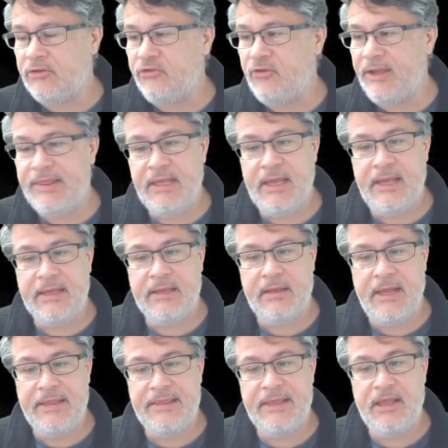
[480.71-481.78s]
So I think I can.
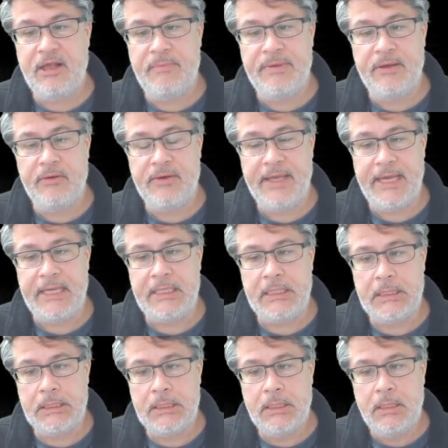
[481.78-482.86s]
I think I'll be okay.
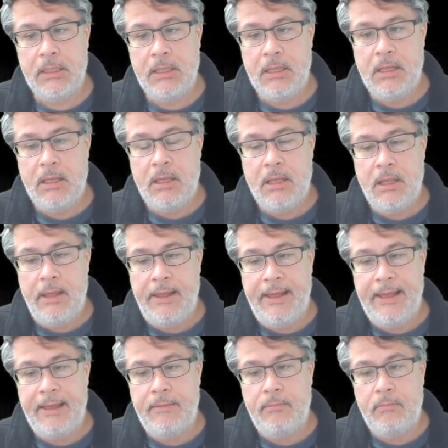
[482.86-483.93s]

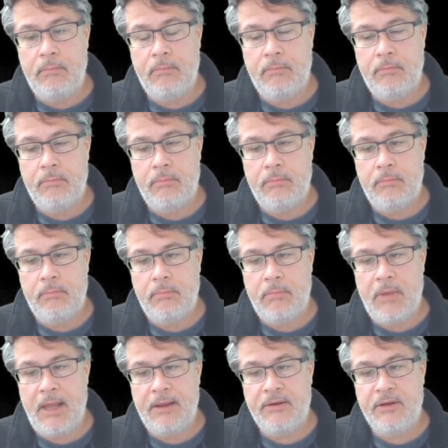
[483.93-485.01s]
I'm
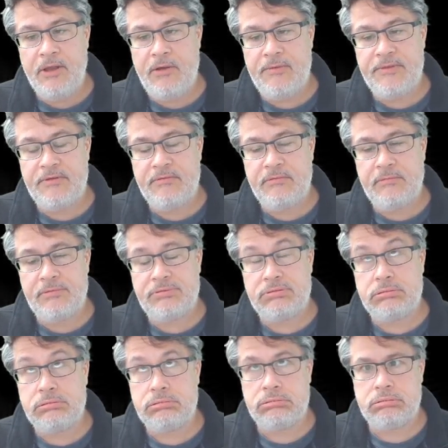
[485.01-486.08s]
going to go with
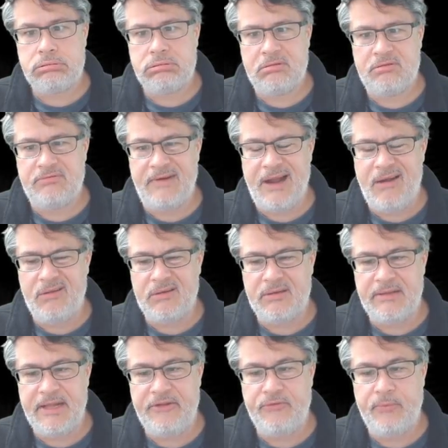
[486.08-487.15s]
growler.
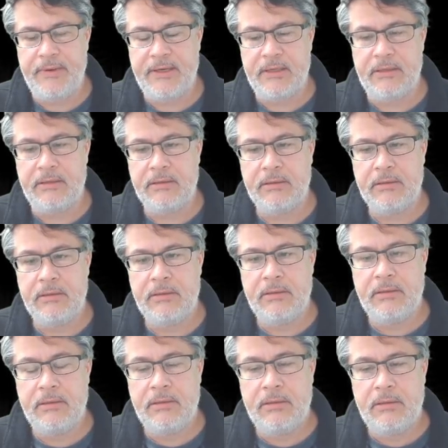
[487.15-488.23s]
That's weird.
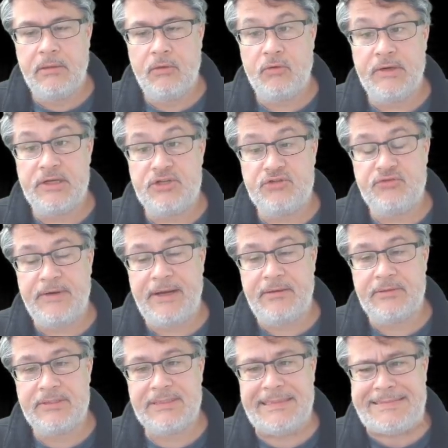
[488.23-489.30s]
Or a
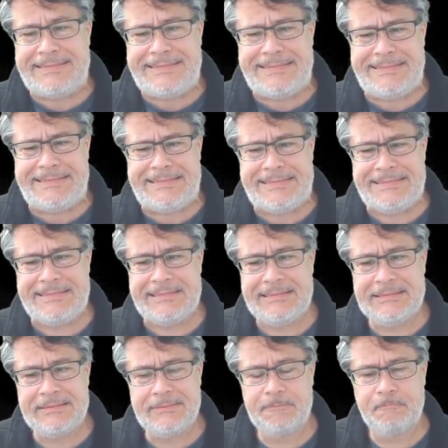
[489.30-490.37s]
trout. Ugh.
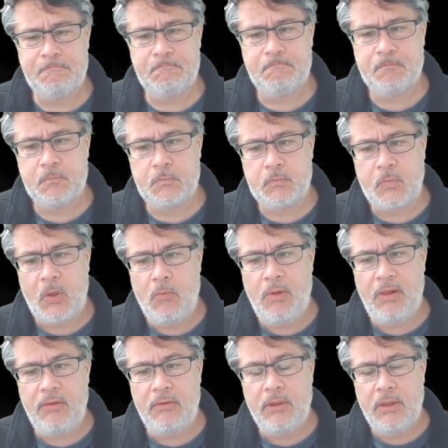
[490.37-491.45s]

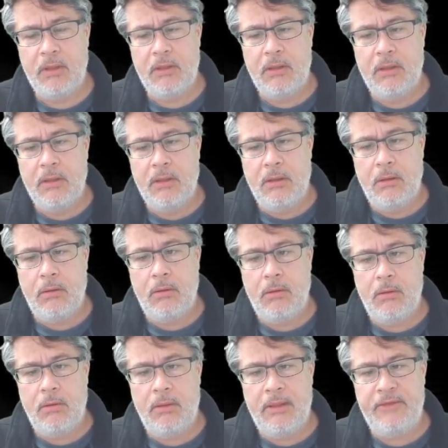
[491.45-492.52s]
Well,
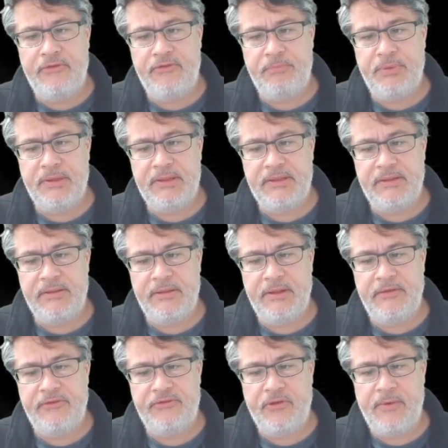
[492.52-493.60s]
let's
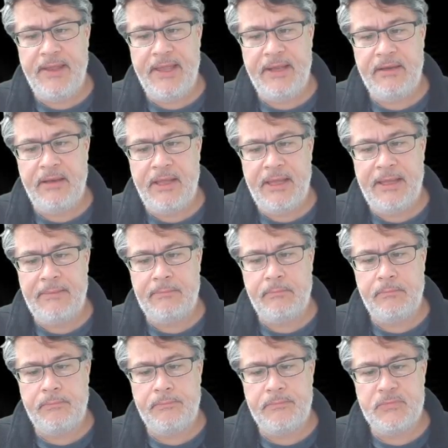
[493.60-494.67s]
go ahead
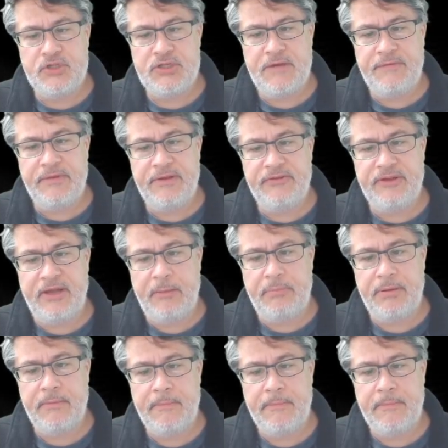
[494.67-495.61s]
and shuffle these up.